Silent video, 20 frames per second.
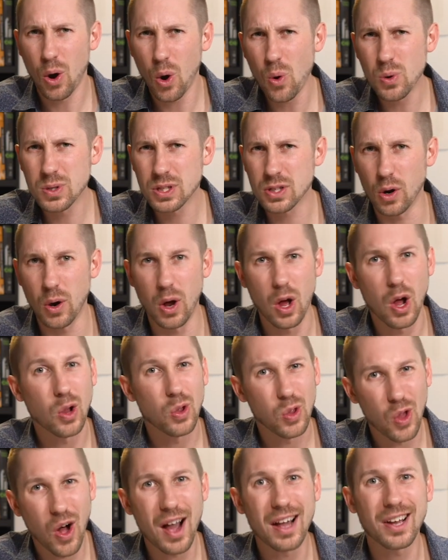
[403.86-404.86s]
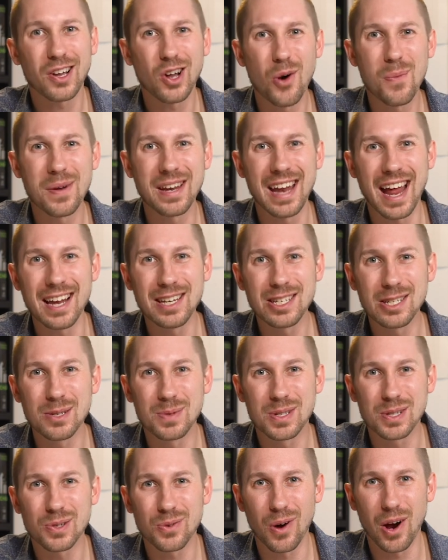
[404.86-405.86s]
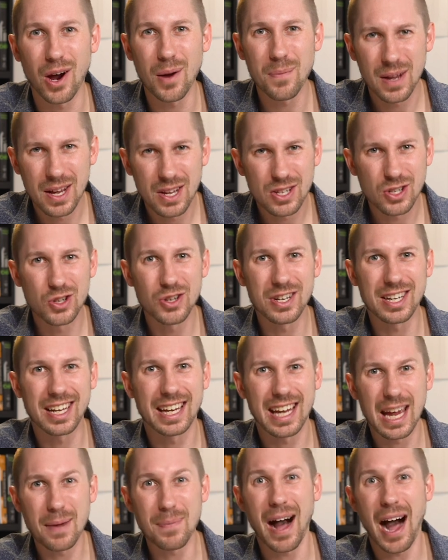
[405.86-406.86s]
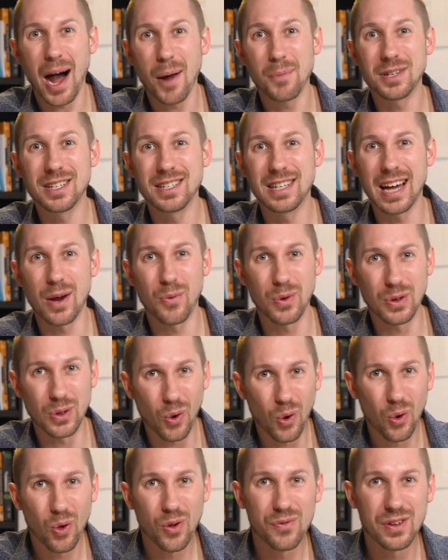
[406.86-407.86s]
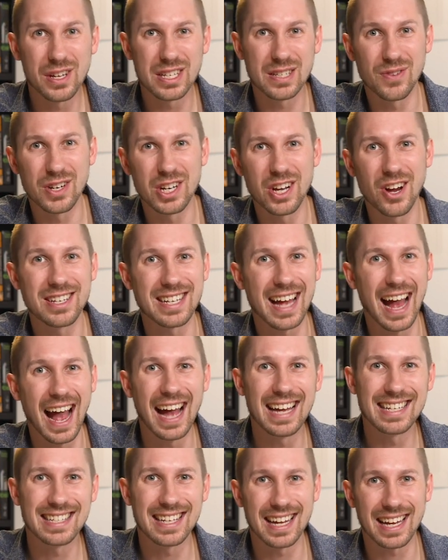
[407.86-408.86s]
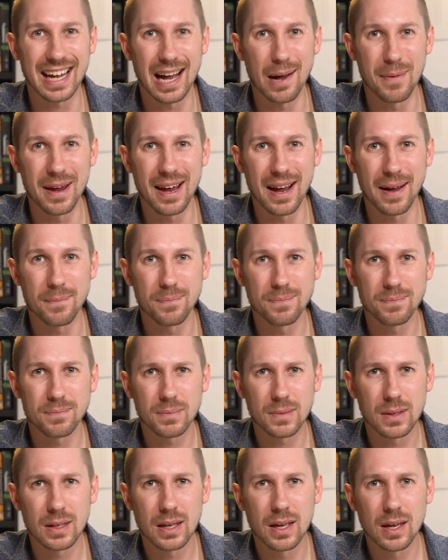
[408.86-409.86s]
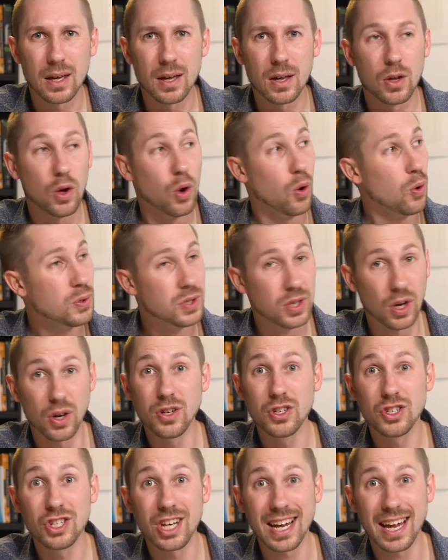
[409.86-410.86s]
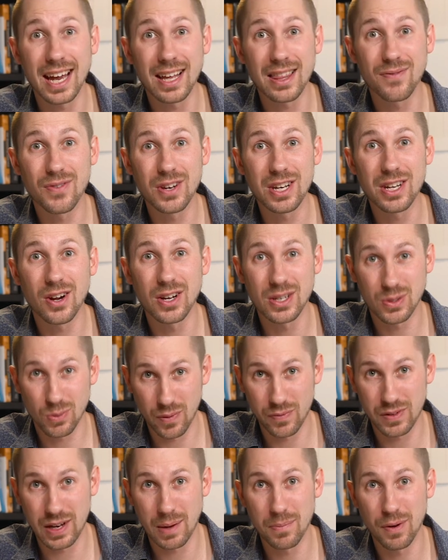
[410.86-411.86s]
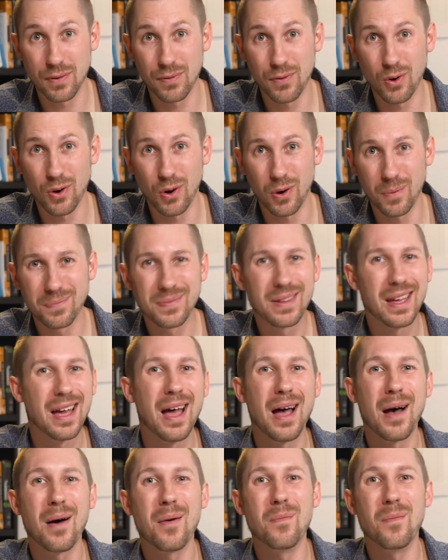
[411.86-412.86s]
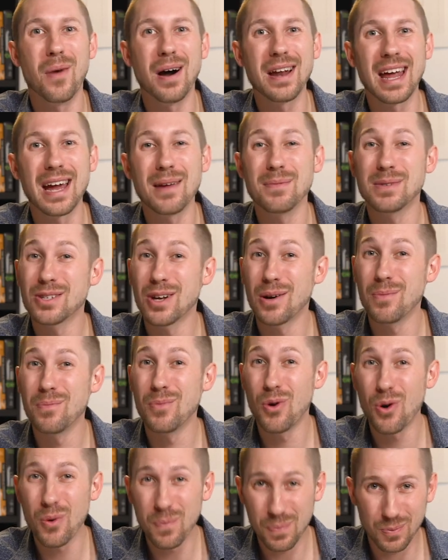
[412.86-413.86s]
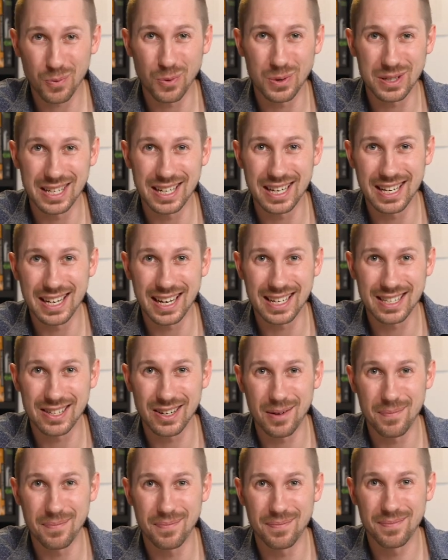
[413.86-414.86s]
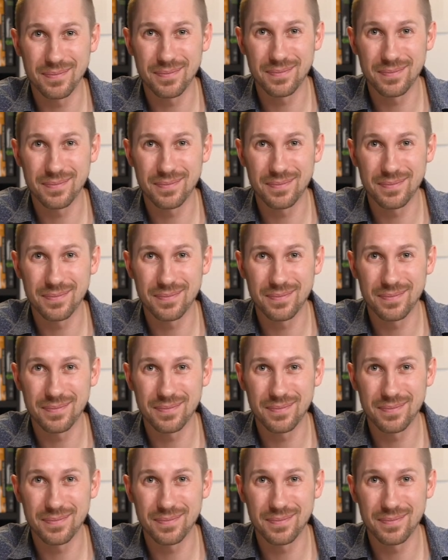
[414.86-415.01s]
Also, like, comment and subscribe so you can keep up to date with all of these videos as they come out. Also, check out the videos we've done before. My name's Tom Moore, we'll see you next time.